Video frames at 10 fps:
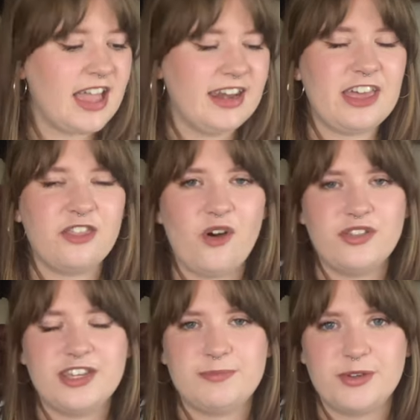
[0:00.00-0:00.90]
And I thought
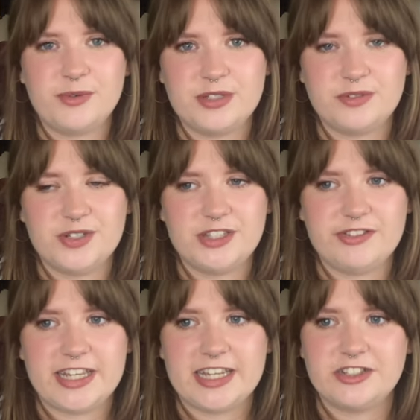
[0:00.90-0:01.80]
this book was really,
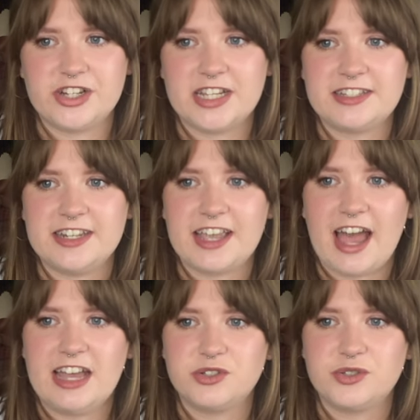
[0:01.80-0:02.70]
really interesting.
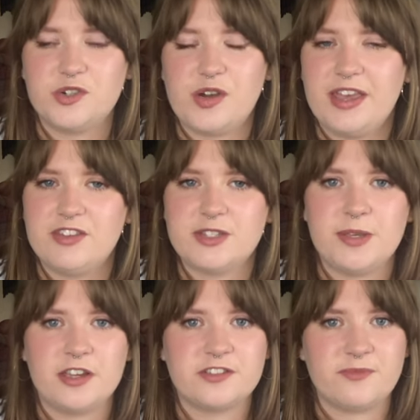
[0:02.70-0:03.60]
I don't know if it's
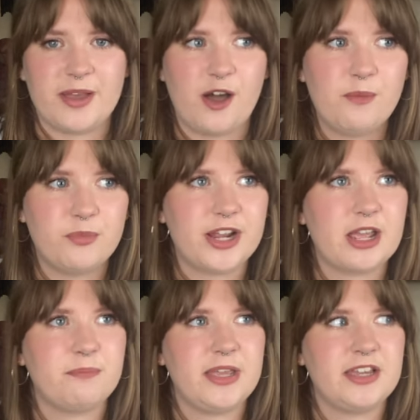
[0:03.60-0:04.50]
because of my
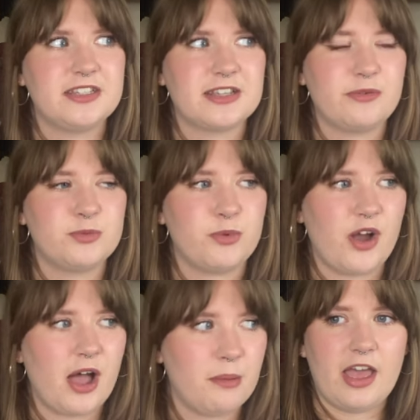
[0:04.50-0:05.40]
upbringing, because I was brought
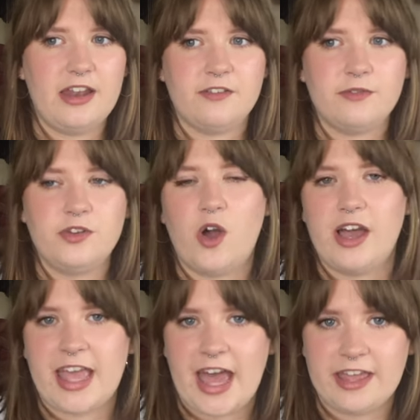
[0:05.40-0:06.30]
up in a not
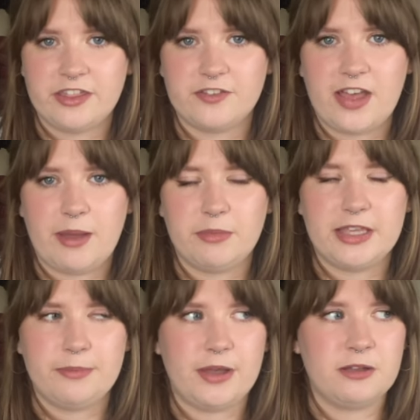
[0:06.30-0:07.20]
a Catholic
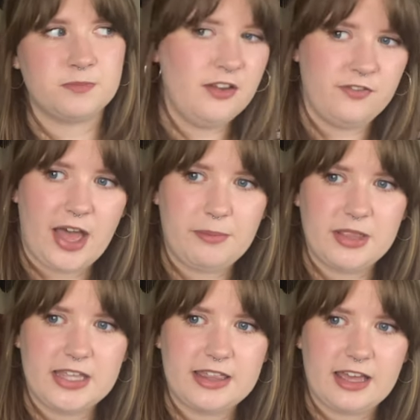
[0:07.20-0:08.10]
family, but a
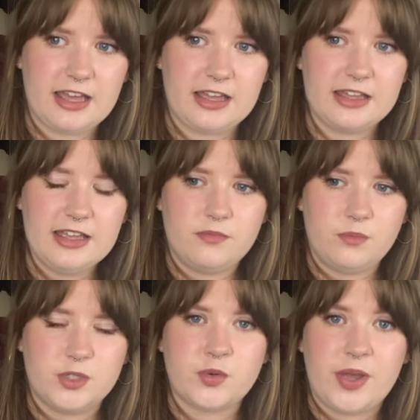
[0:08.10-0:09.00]
family that
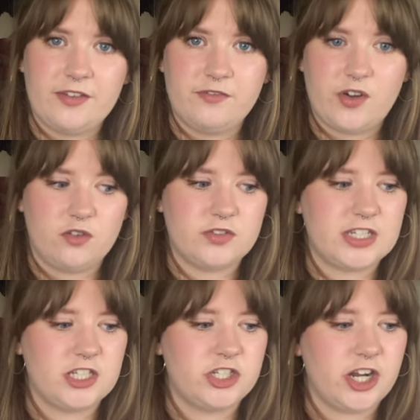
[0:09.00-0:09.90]
was quite involved in
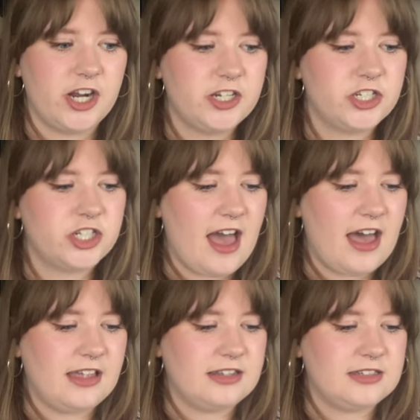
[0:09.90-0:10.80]
the church,
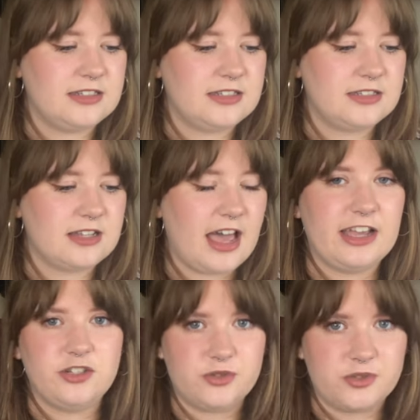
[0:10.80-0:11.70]
and
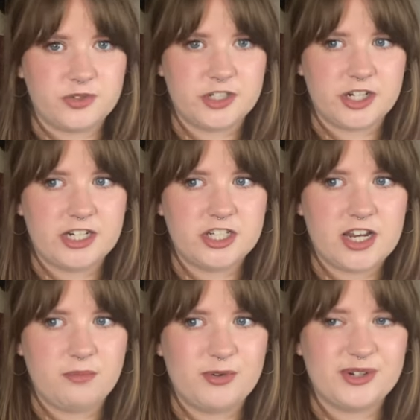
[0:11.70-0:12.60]
I don't go to church
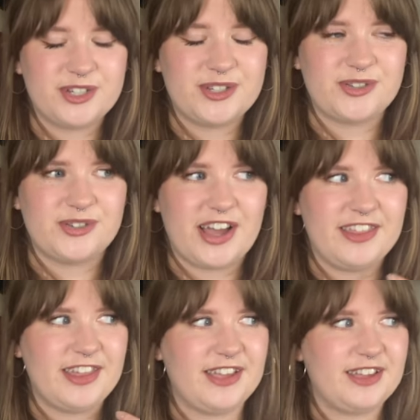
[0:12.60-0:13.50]
anymore, so I
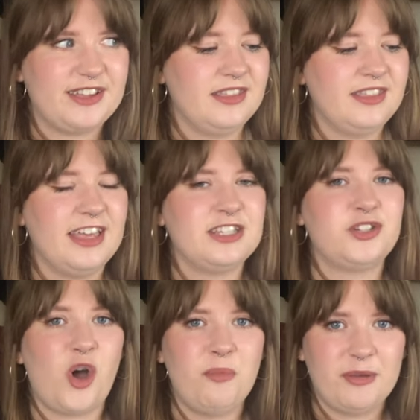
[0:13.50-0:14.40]
think this
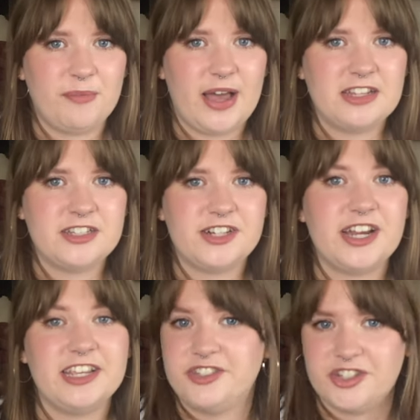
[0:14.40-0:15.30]
topic matter
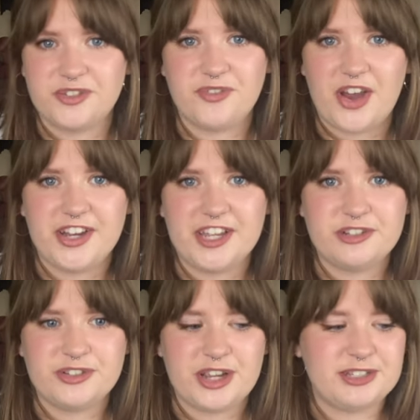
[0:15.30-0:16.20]
is just very
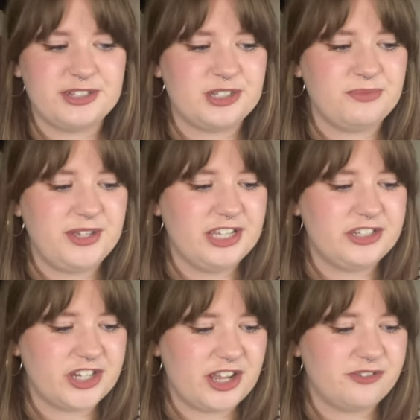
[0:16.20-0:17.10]
interesting to me in
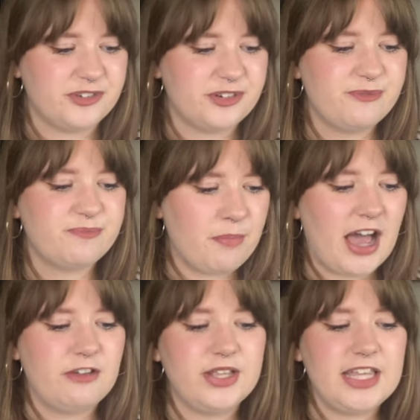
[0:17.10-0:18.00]
general. But
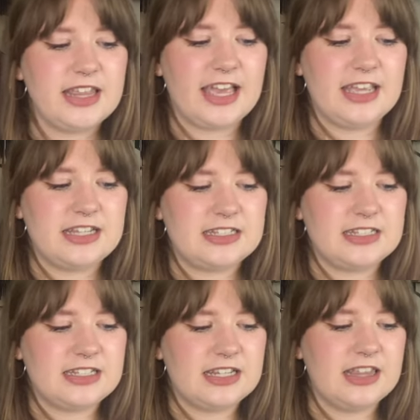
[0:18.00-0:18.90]
I really
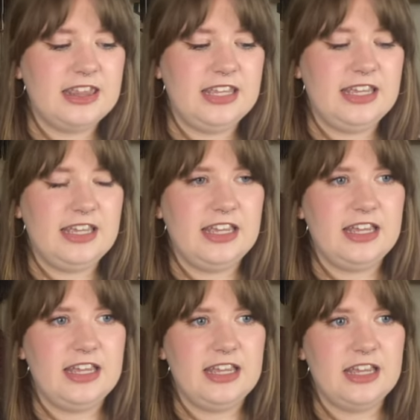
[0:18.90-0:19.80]
liked
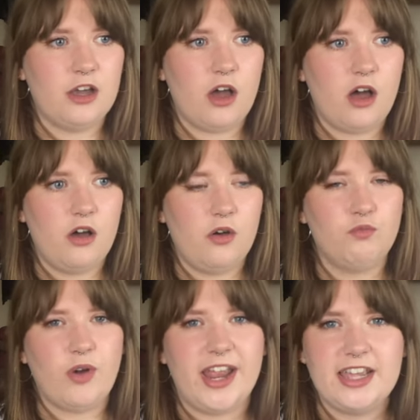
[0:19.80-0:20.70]
the
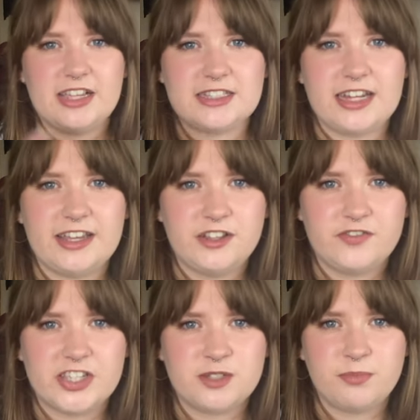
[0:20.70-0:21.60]
writing style of
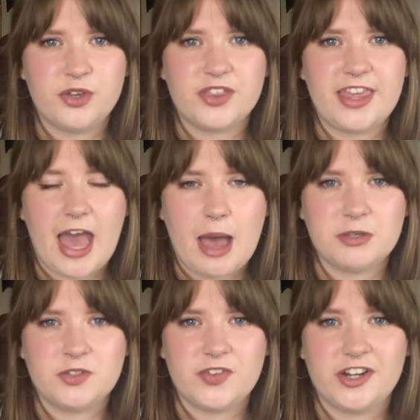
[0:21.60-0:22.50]
this book, the
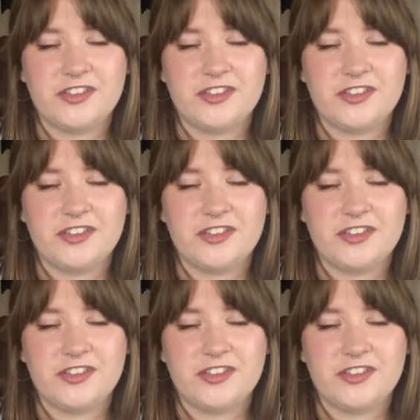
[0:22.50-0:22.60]
atmosphere.